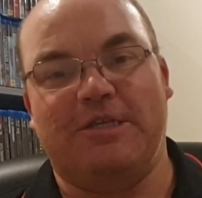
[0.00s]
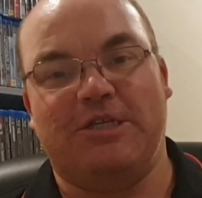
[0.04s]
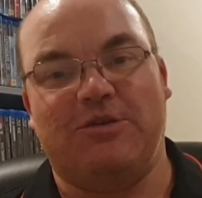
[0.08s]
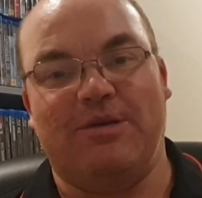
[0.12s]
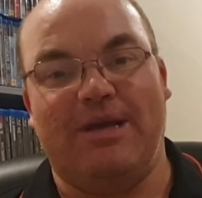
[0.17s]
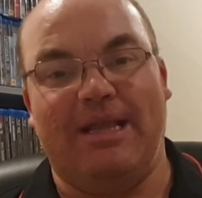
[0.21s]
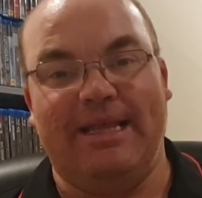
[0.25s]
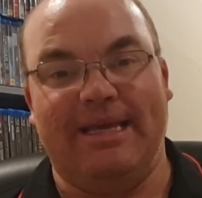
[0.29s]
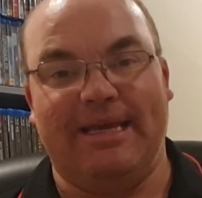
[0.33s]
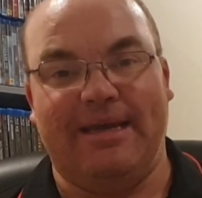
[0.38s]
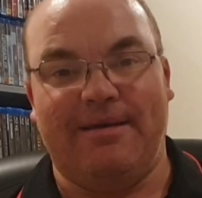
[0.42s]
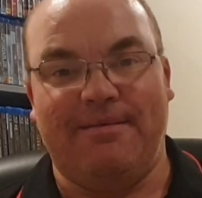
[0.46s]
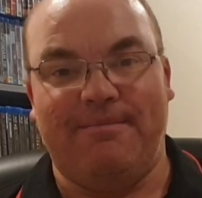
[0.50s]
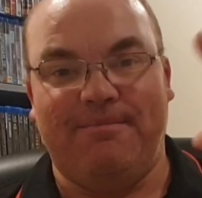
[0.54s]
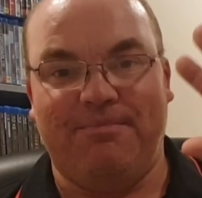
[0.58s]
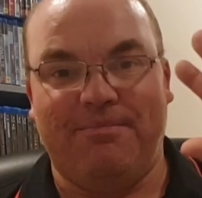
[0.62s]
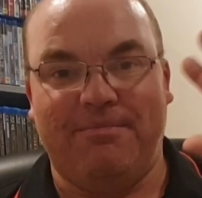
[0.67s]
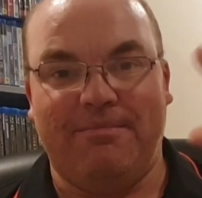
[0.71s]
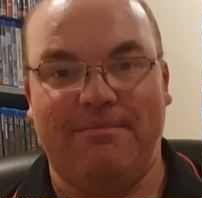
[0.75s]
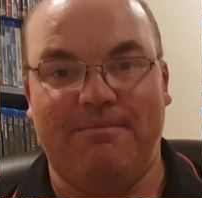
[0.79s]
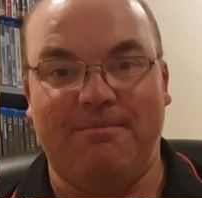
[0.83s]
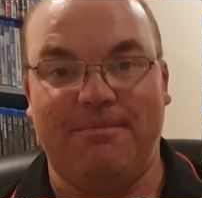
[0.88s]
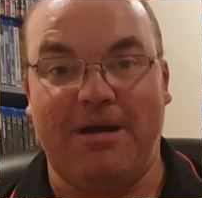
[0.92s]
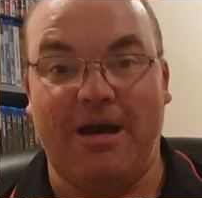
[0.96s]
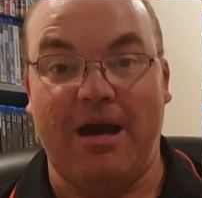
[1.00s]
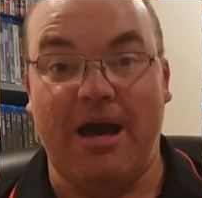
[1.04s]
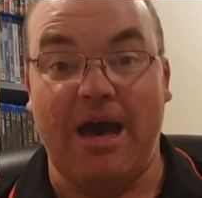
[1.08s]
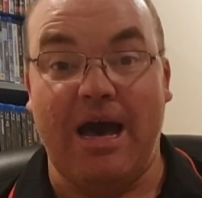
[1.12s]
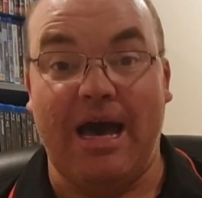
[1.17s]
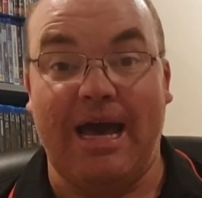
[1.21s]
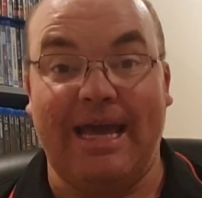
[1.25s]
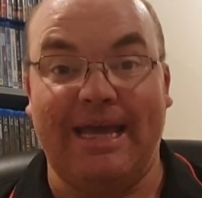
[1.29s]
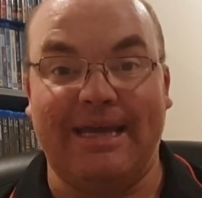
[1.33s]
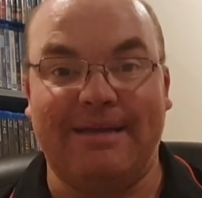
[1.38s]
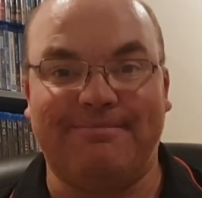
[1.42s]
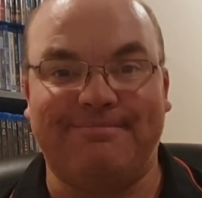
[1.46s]
Australia.
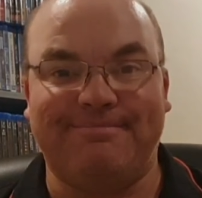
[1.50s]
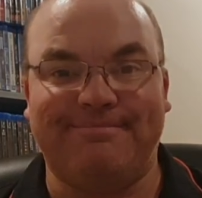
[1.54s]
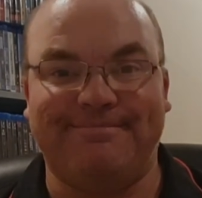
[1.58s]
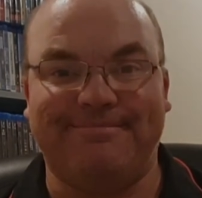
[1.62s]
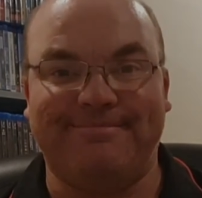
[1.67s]
Bye.